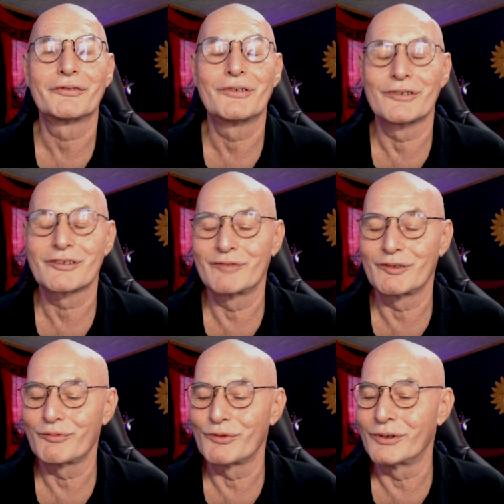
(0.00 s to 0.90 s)
course
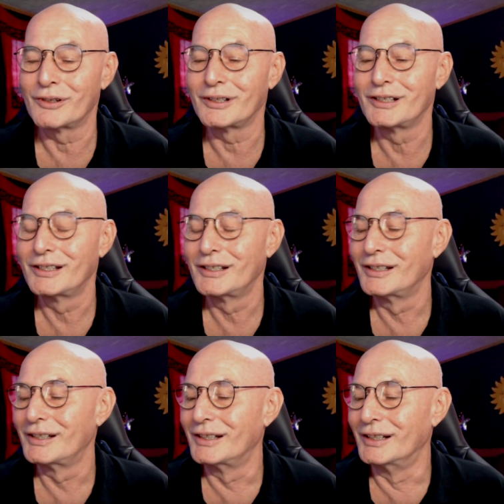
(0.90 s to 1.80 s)
with war,
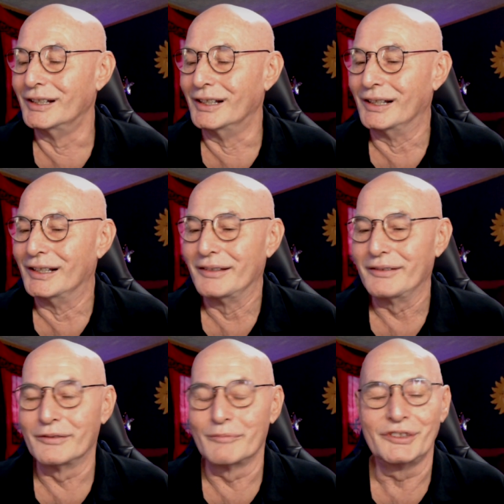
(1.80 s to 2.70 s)

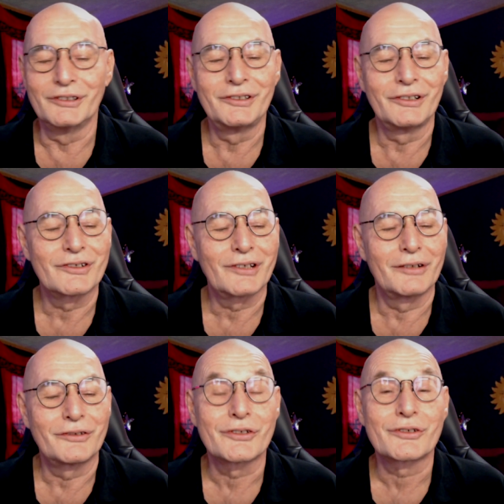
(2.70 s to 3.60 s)
you know, buildings
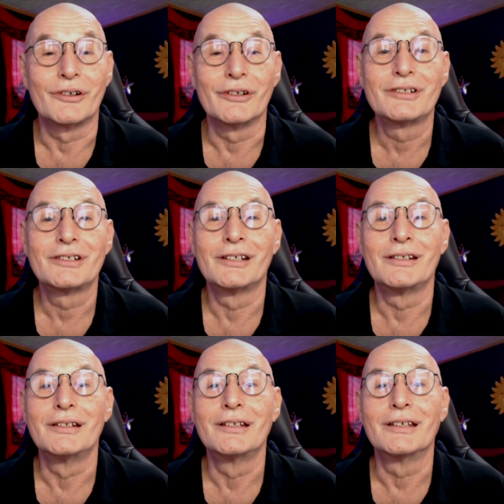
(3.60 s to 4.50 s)
get destroyed,
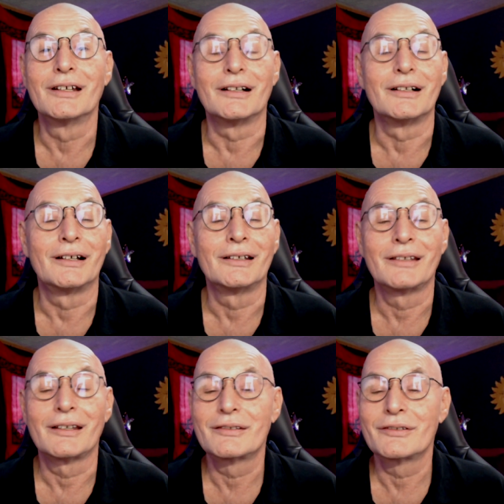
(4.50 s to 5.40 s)
and yeah, I
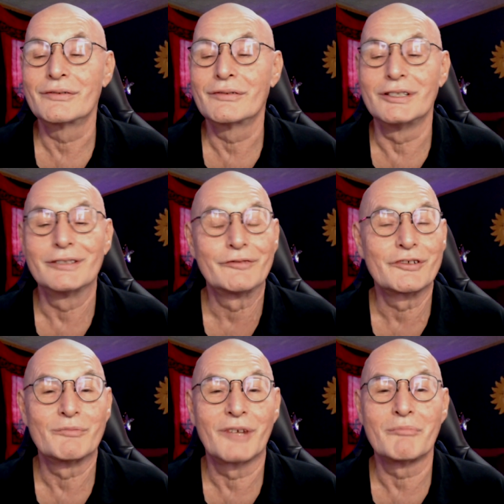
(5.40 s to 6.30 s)
had to live
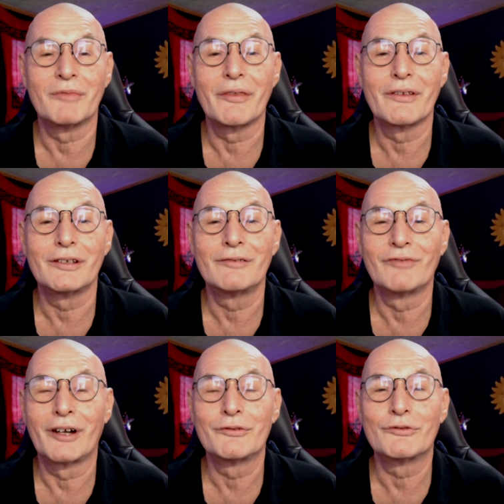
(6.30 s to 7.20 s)
with my mother in
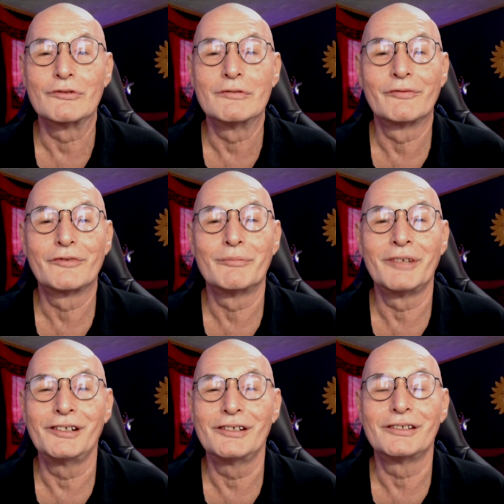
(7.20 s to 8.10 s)
one room for
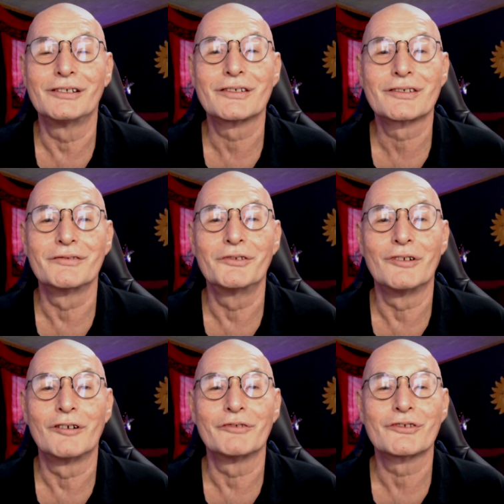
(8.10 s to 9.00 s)
many years, you
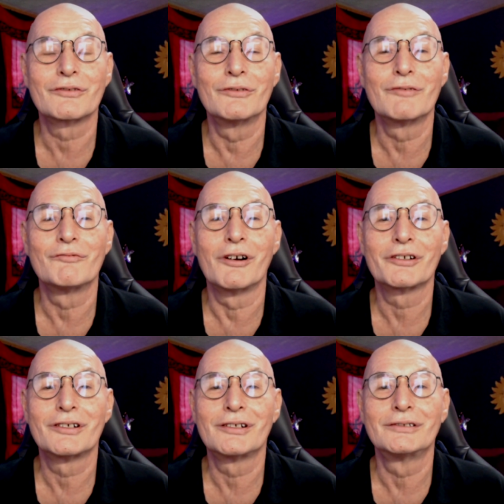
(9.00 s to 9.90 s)
know, with no
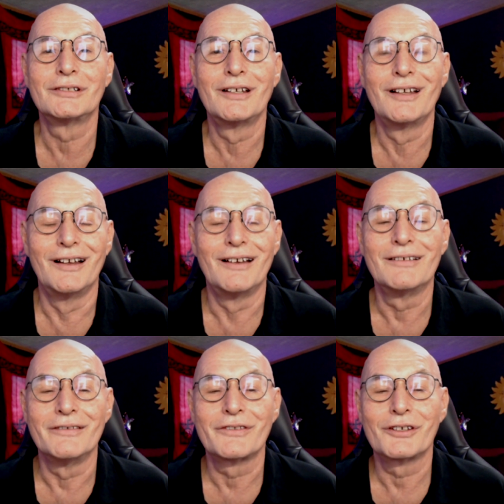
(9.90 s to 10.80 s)
water
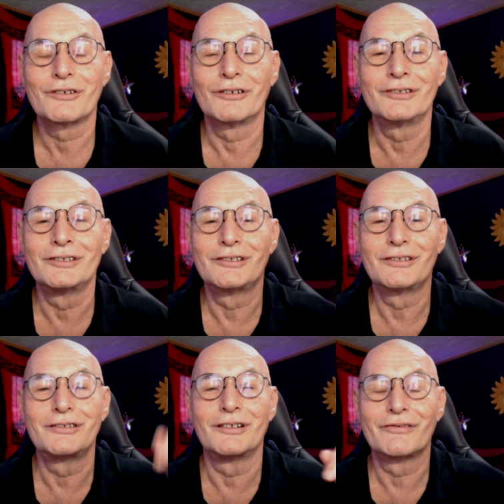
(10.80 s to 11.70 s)
and the toilet
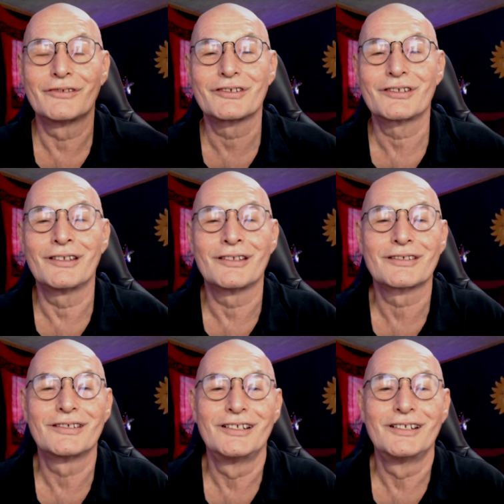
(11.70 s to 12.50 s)
down the stairs.